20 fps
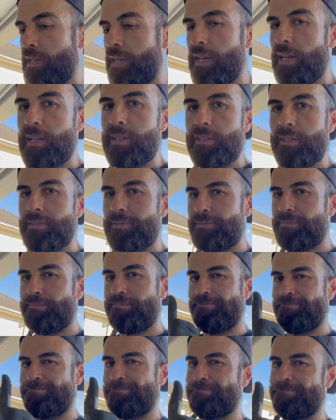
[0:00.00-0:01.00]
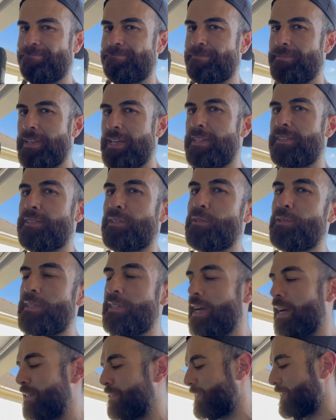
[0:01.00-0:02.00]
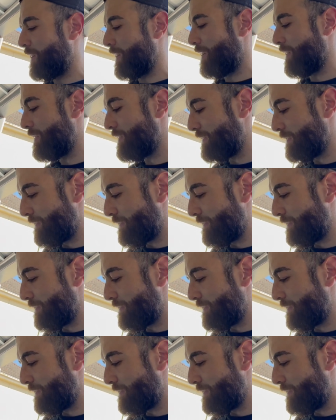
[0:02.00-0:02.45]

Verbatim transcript: ahead. It's a good day today.